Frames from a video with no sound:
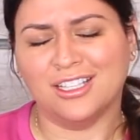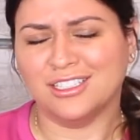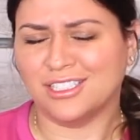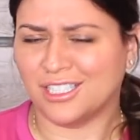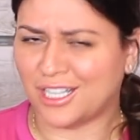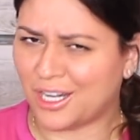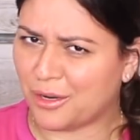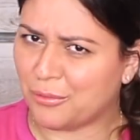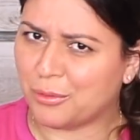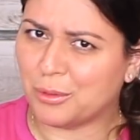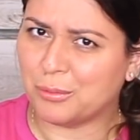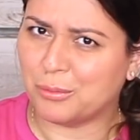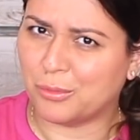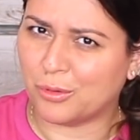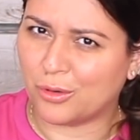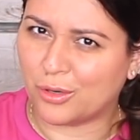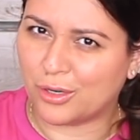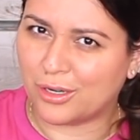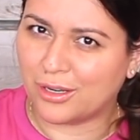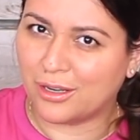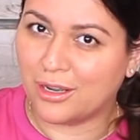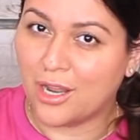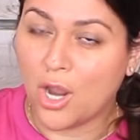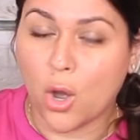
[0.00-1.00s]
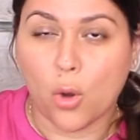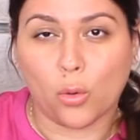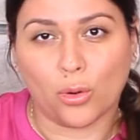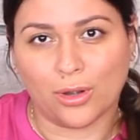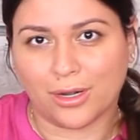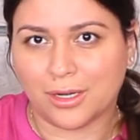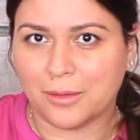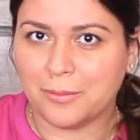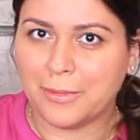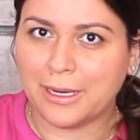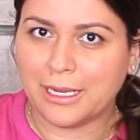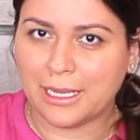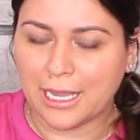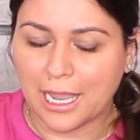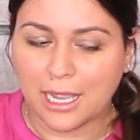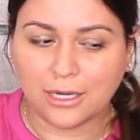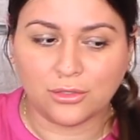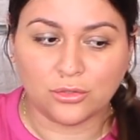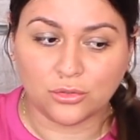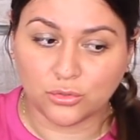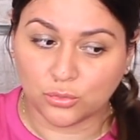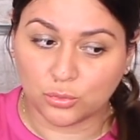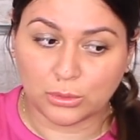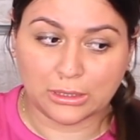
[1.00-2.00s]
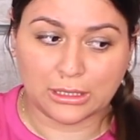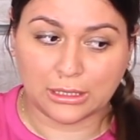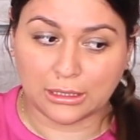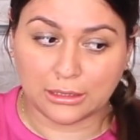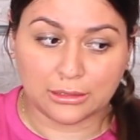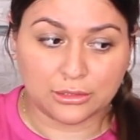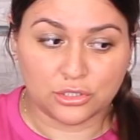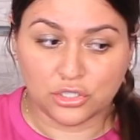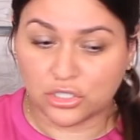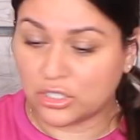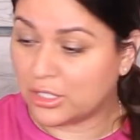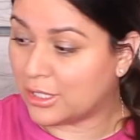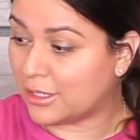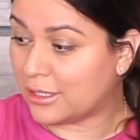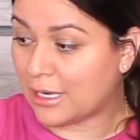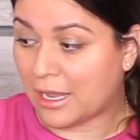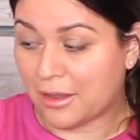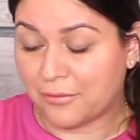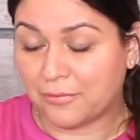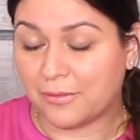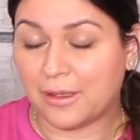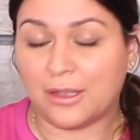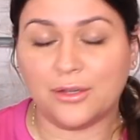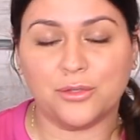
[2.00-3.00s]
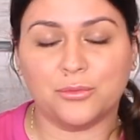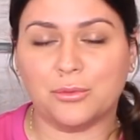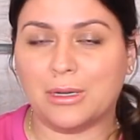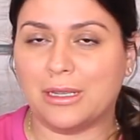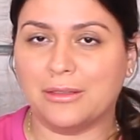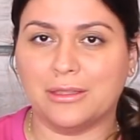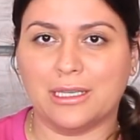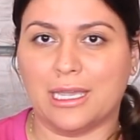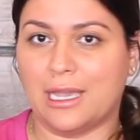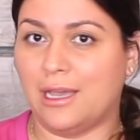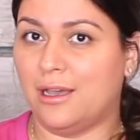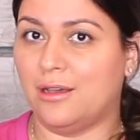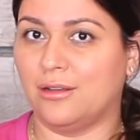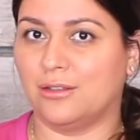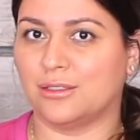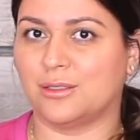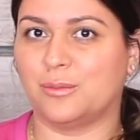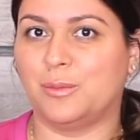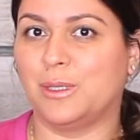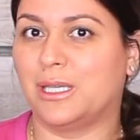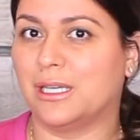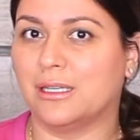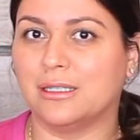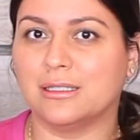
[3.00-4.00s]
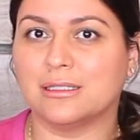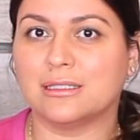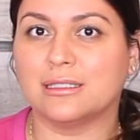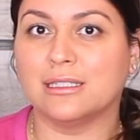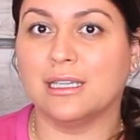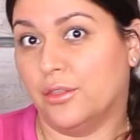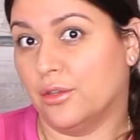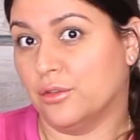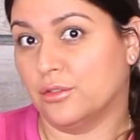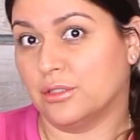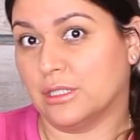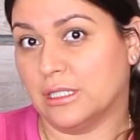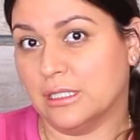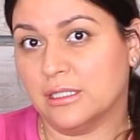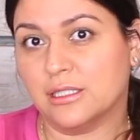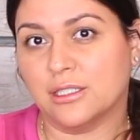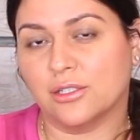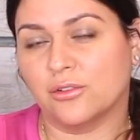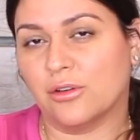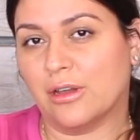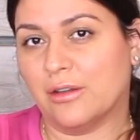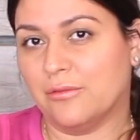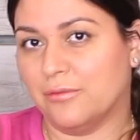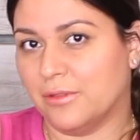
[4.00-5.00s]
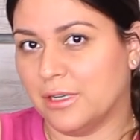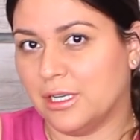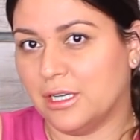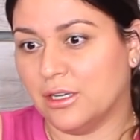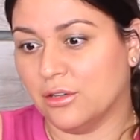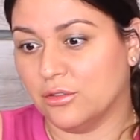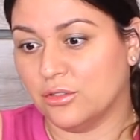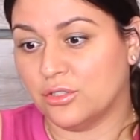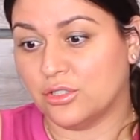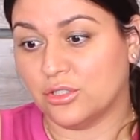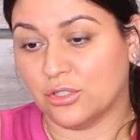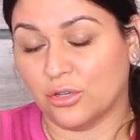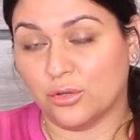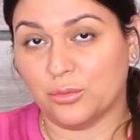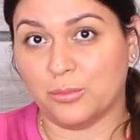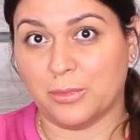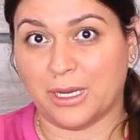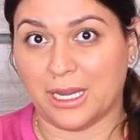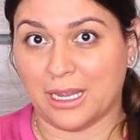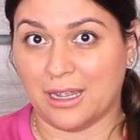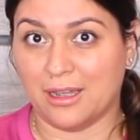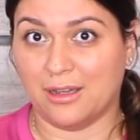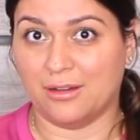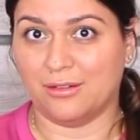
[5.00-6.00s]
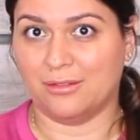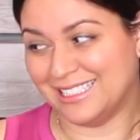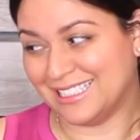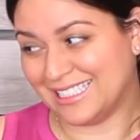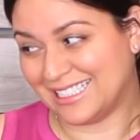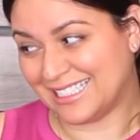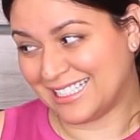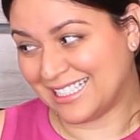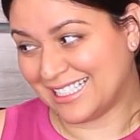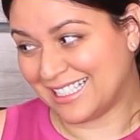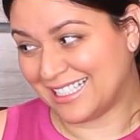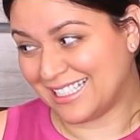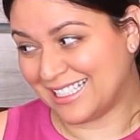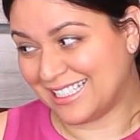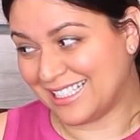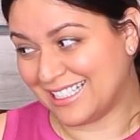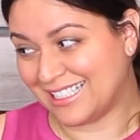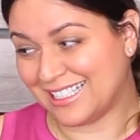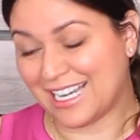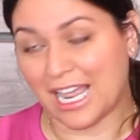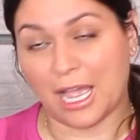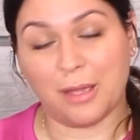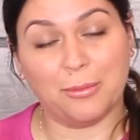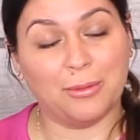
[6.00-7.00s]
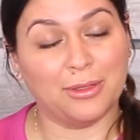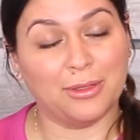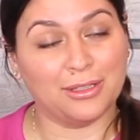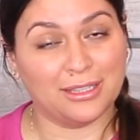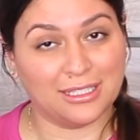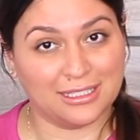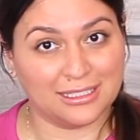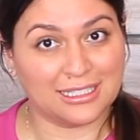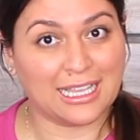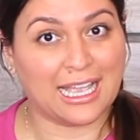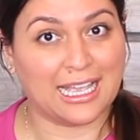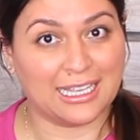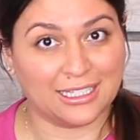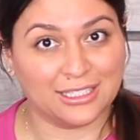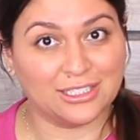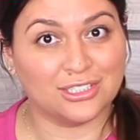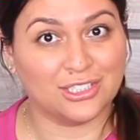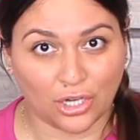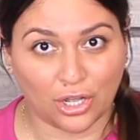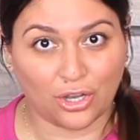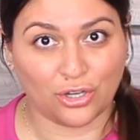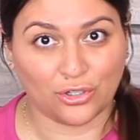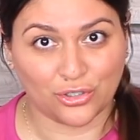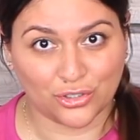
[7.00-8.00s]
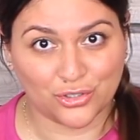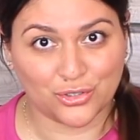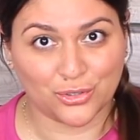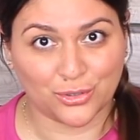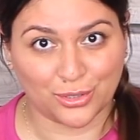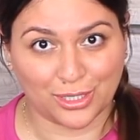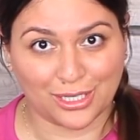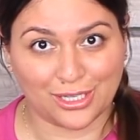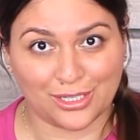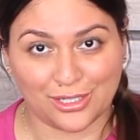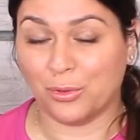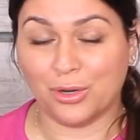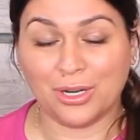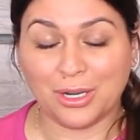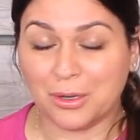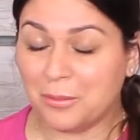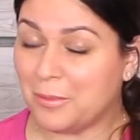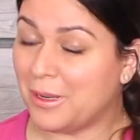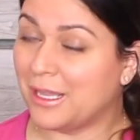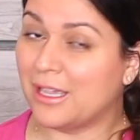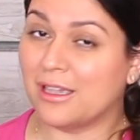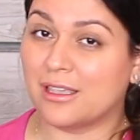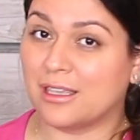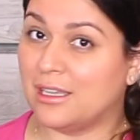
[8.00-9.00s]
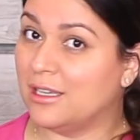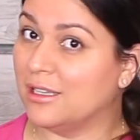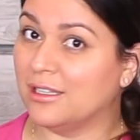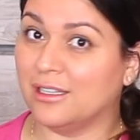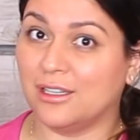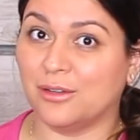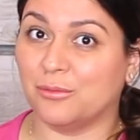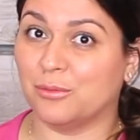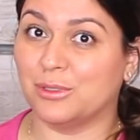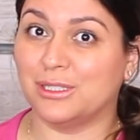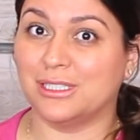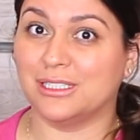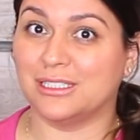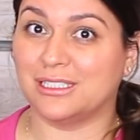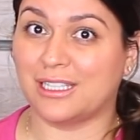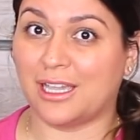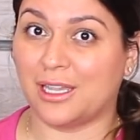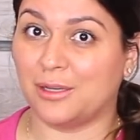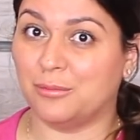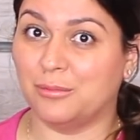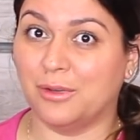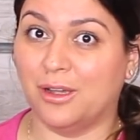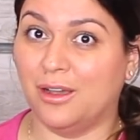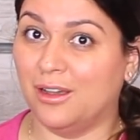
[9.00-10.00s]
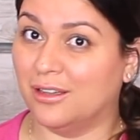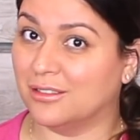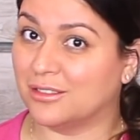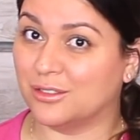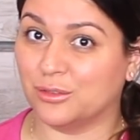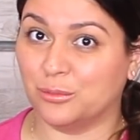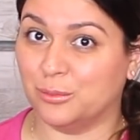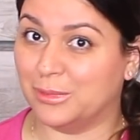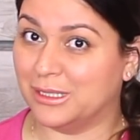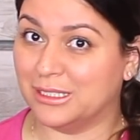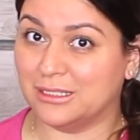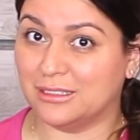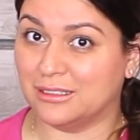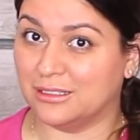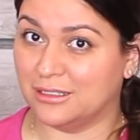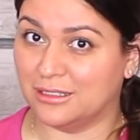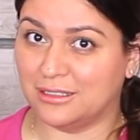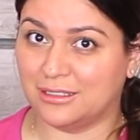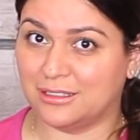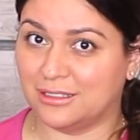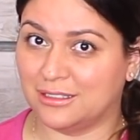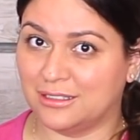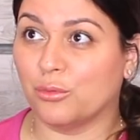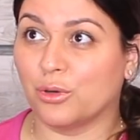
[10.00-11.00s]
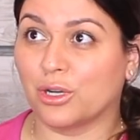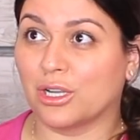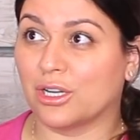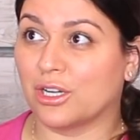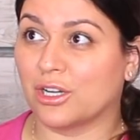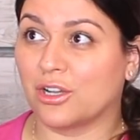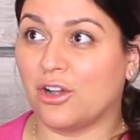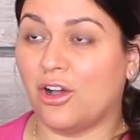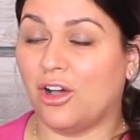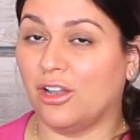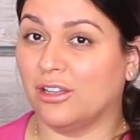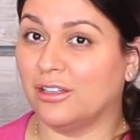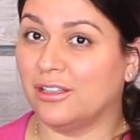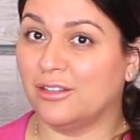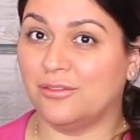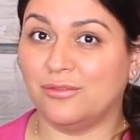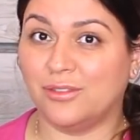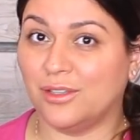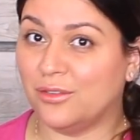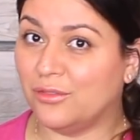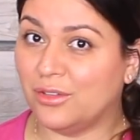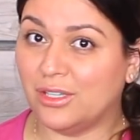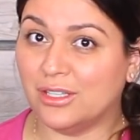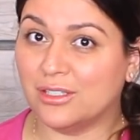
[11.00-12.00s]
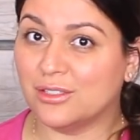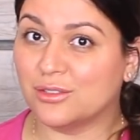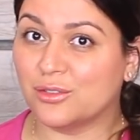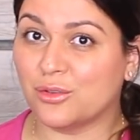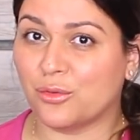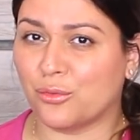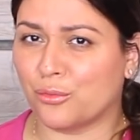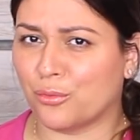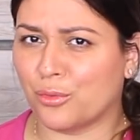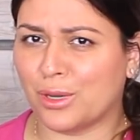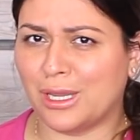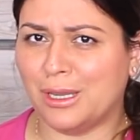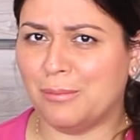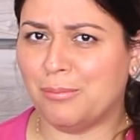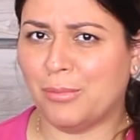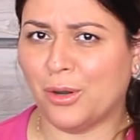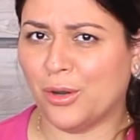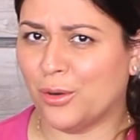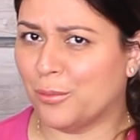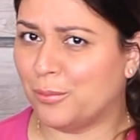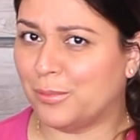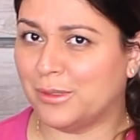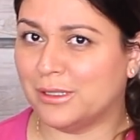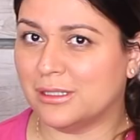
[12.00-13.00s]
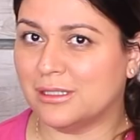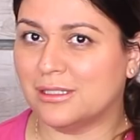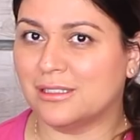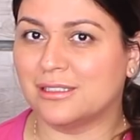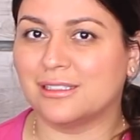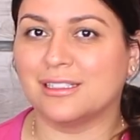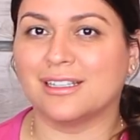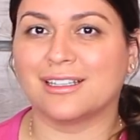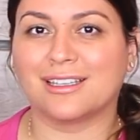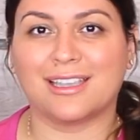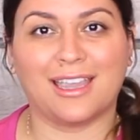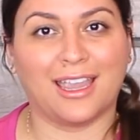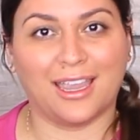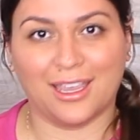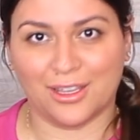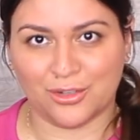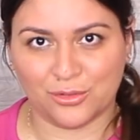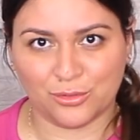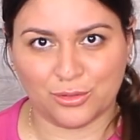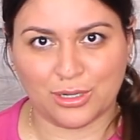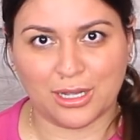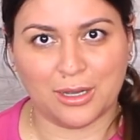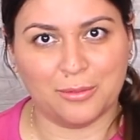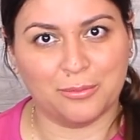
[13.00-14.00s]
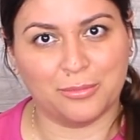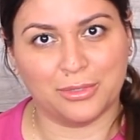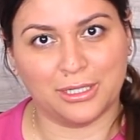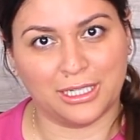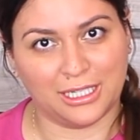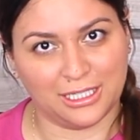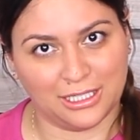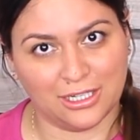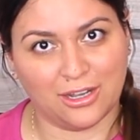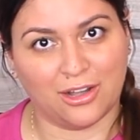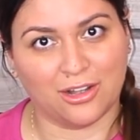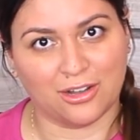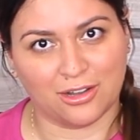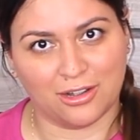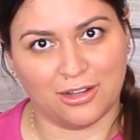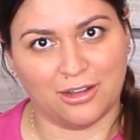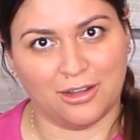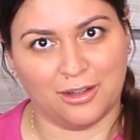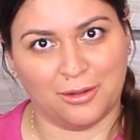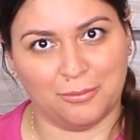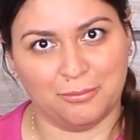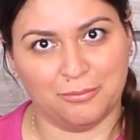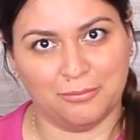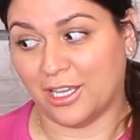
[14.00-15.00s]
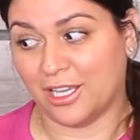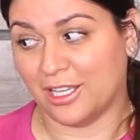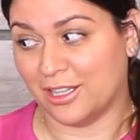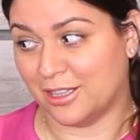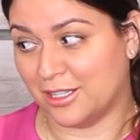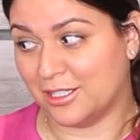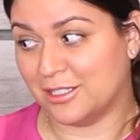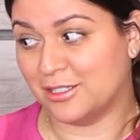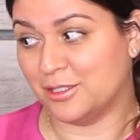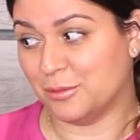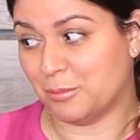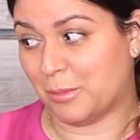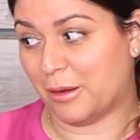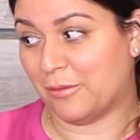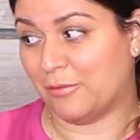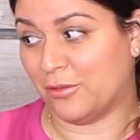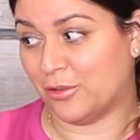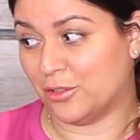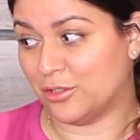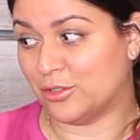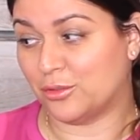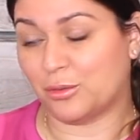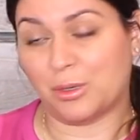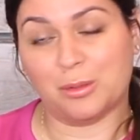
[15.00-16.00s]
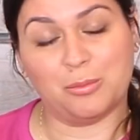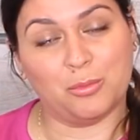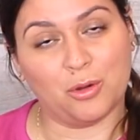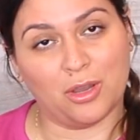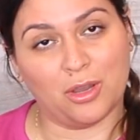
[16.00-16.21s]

Today we're bored. We're gonna make candles with shit I found around the house because those Instagram videos showed me how. Ta-da! I bought these at Dollar Tree. We're gonna make a killing with this side hustle business. We're gonna call it Vivian's Repurposed CandleCompany.com. And this is my first three